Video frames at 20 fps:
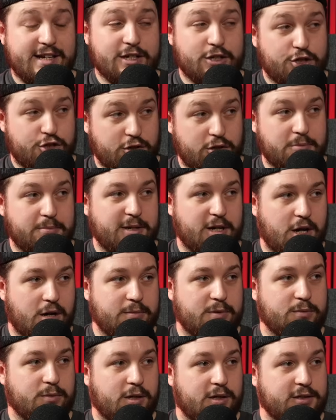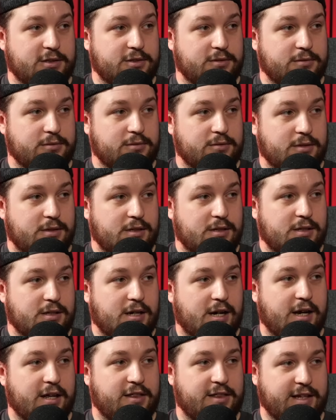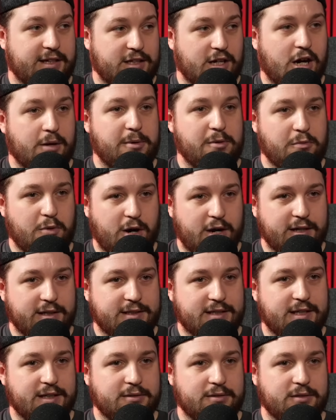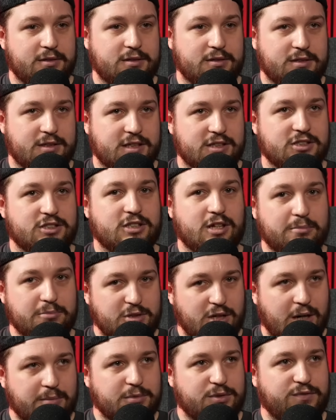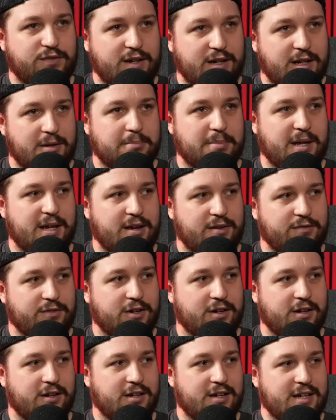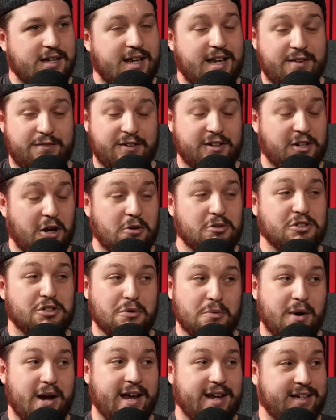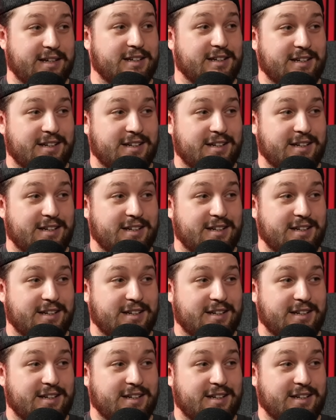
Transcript: it shouldn't be army-wide. I think army-wide can sometimes feel a bit of a... If it goes your way,